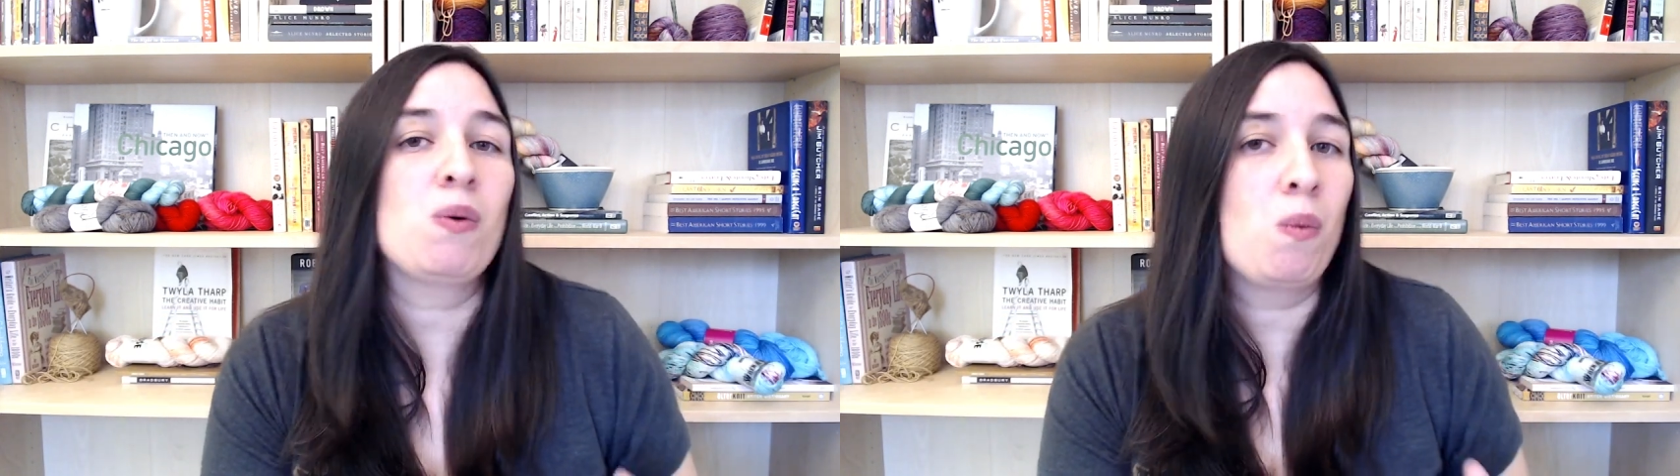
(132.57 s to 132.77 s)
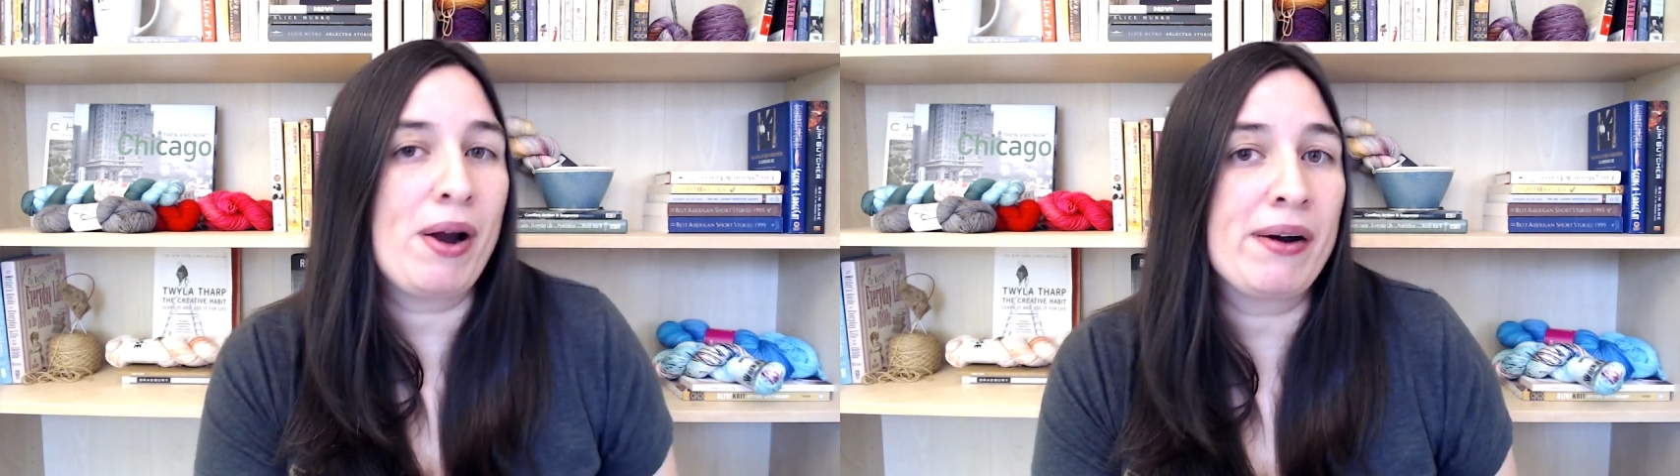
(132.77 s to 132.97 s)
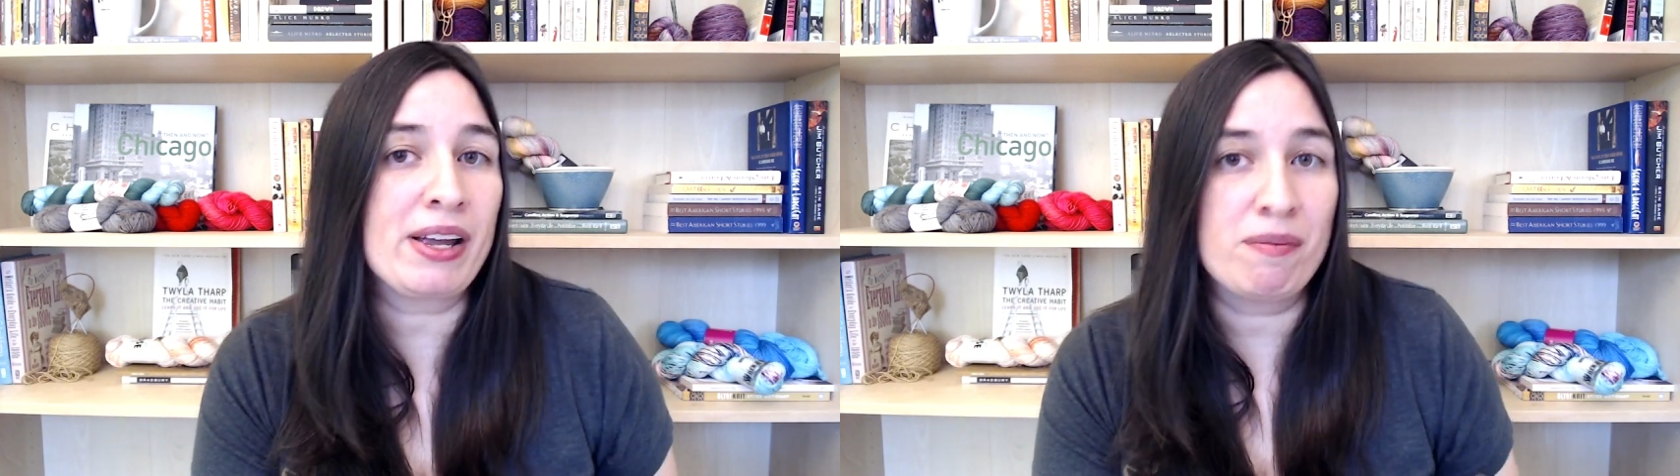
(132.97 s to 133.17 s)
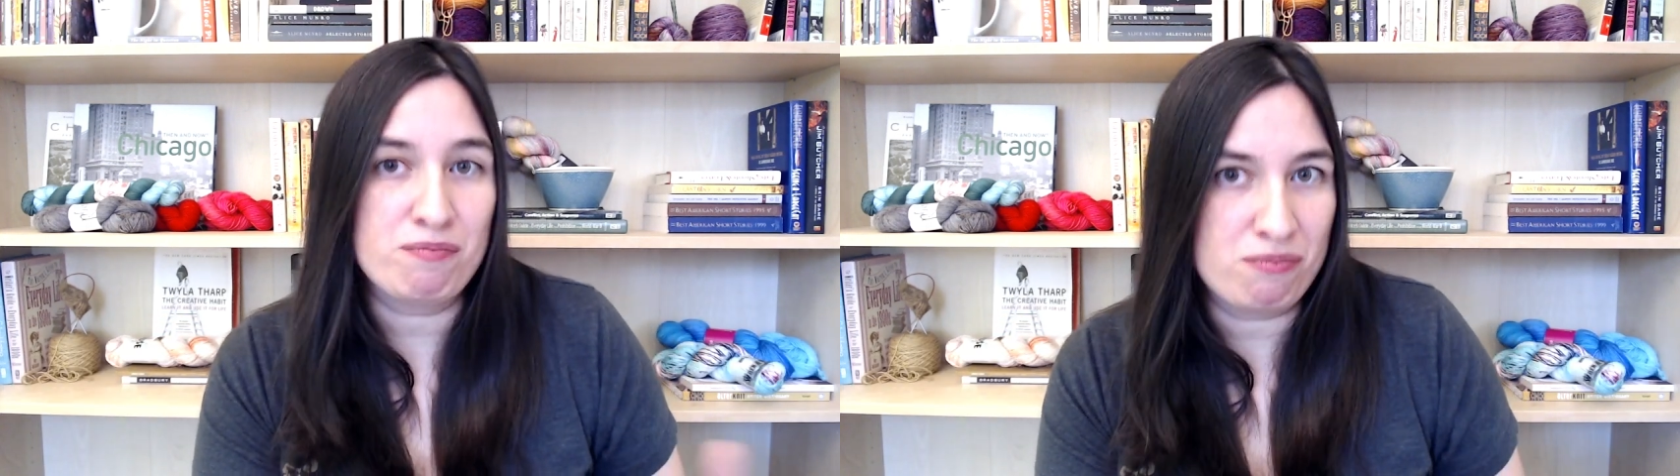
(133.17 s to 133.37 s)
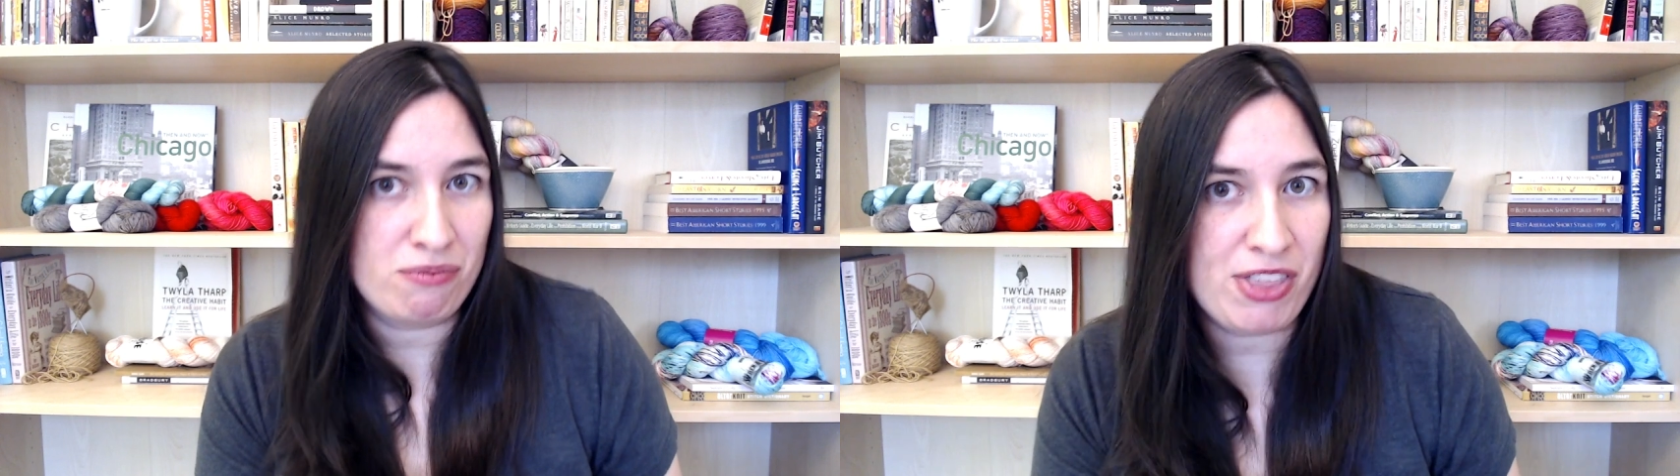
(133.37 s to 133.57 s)
wearing
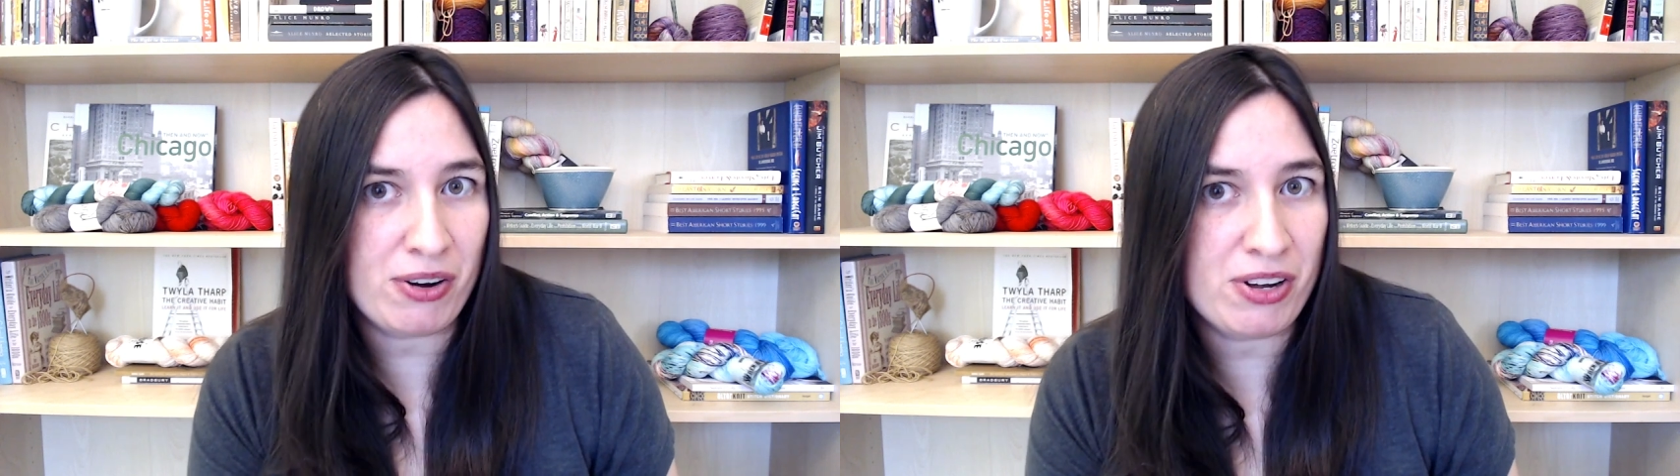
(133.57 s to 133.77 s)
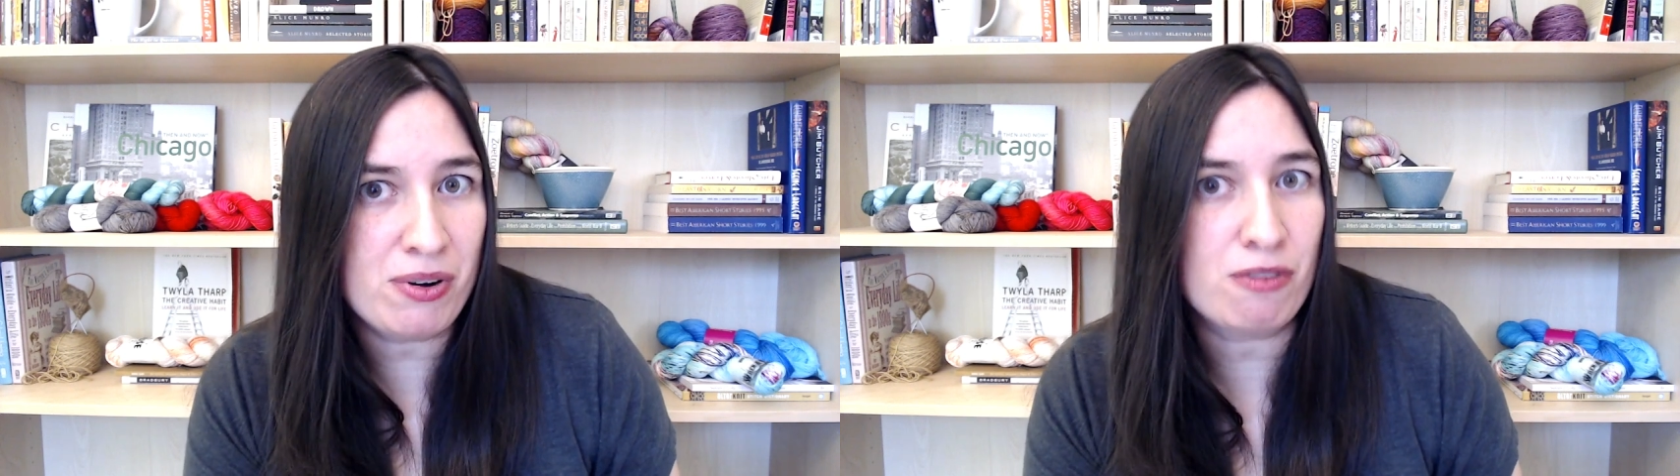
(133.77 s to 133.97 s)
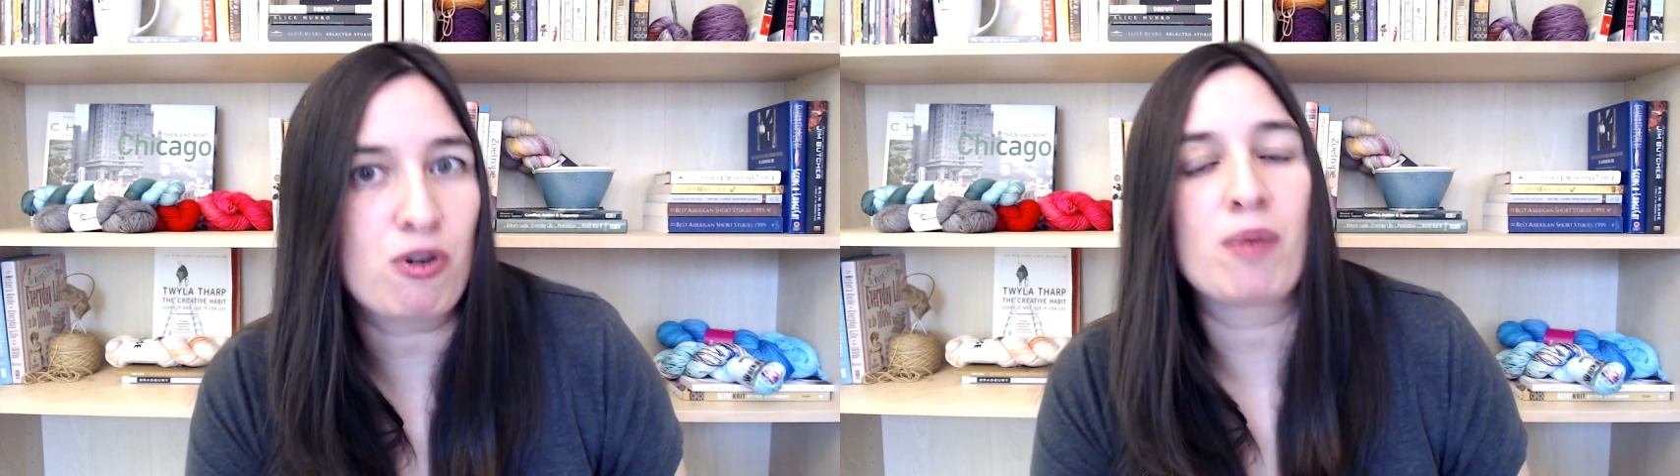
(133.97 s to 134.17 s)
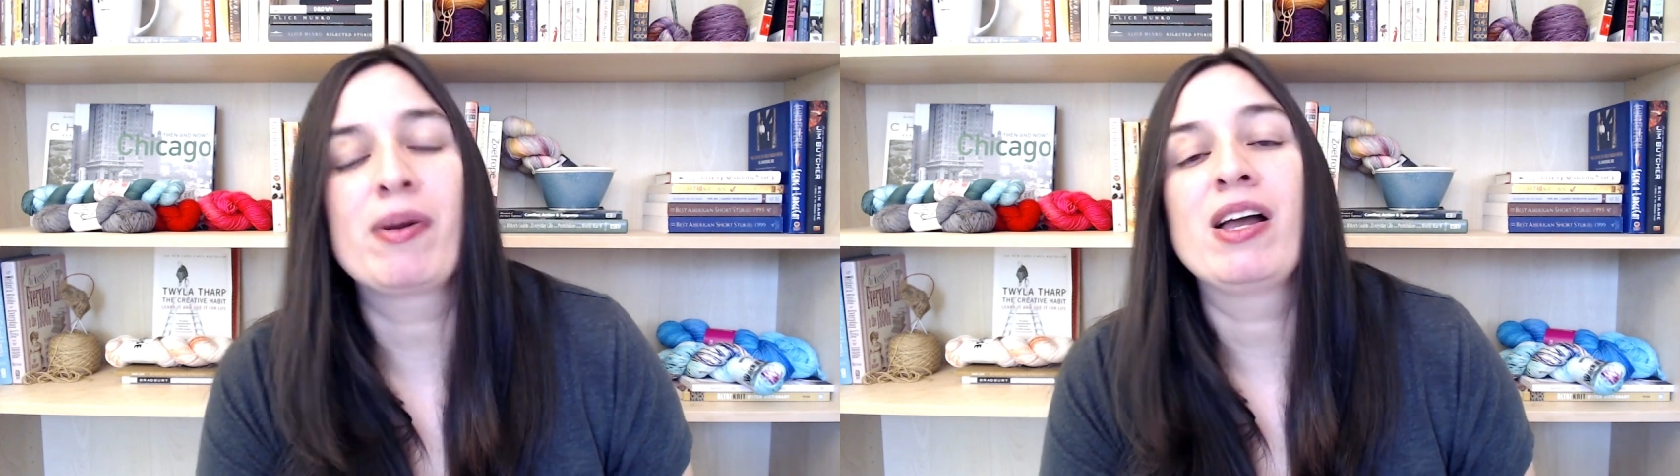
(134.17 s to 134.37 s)
their uniform